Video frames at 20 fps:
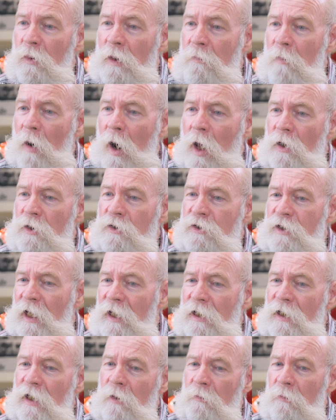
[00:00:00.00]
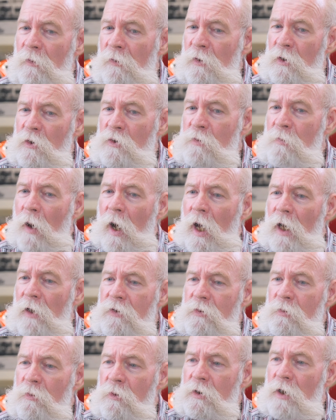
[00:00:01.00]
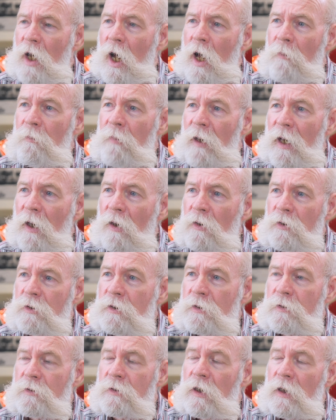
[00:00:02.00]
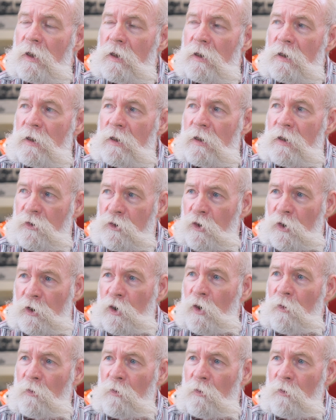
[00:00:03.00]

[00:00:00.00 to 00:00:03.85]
We polished that up in a few spots with compound, took it